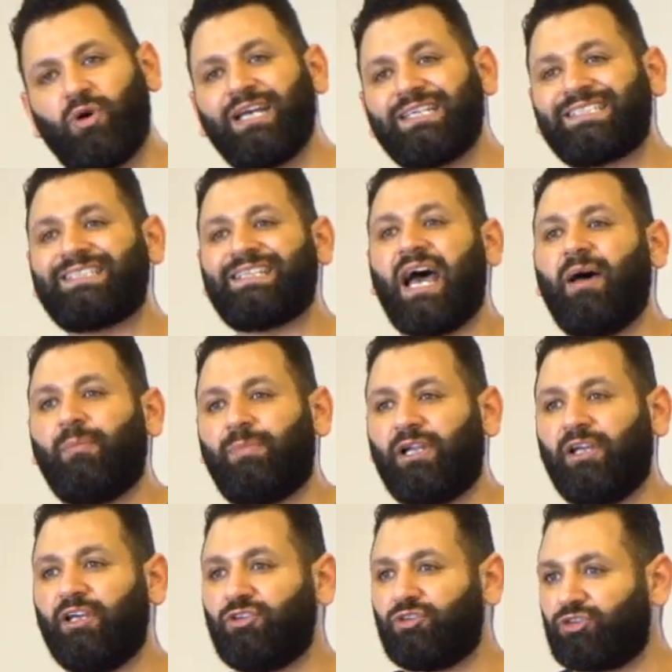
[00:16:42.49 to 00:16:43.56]

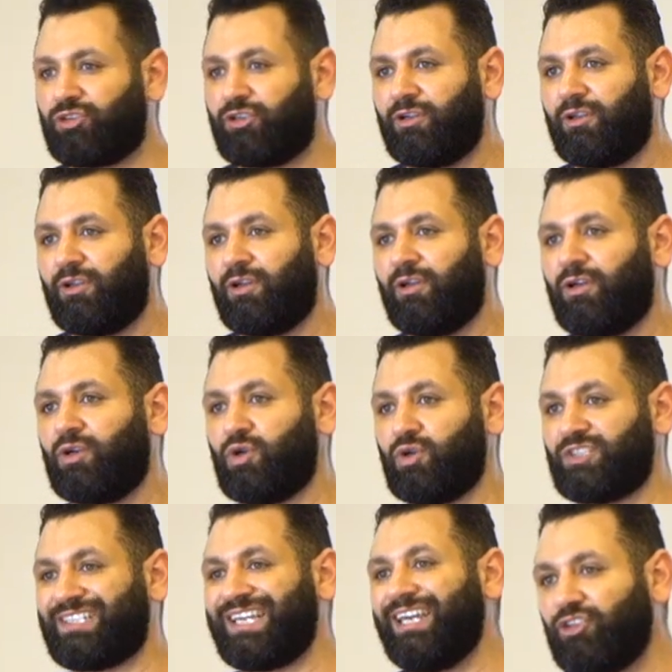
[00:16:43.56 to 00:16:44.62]
establish
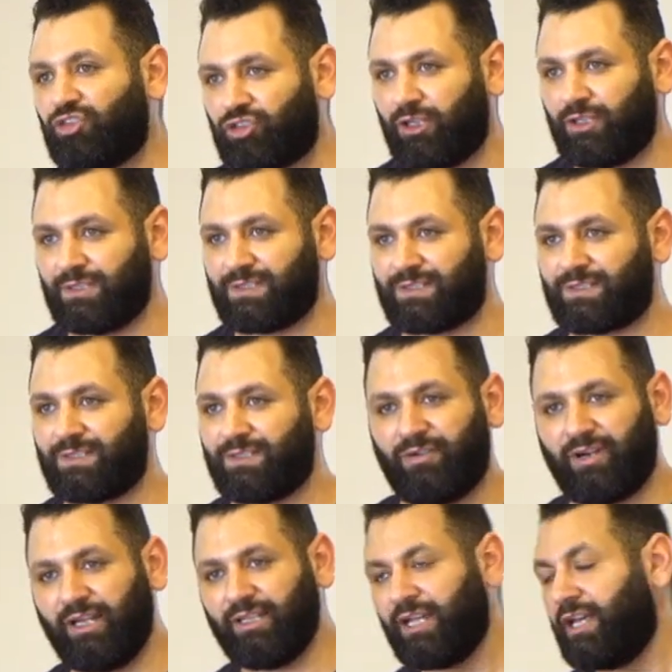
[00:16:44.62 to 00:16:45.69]
causations, right?